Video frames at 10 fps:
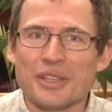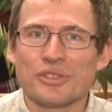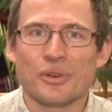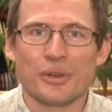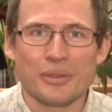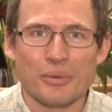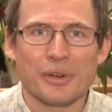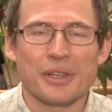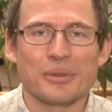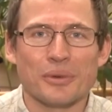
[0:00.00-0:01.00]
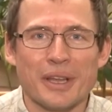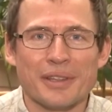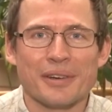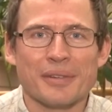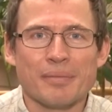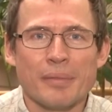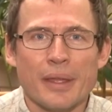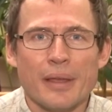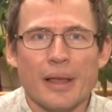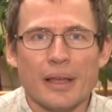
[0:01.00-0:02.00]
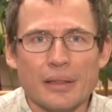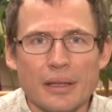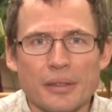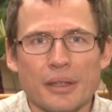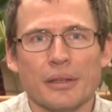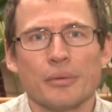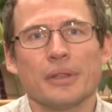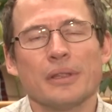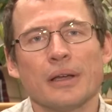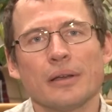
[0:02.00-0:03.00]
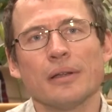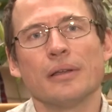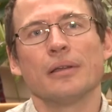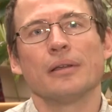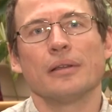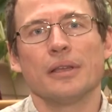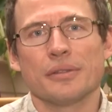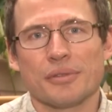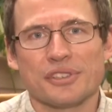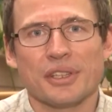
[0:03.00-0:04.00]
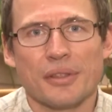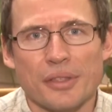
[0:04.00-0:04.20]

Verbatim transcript: enjoyed working together. And I think we've done uh, interesting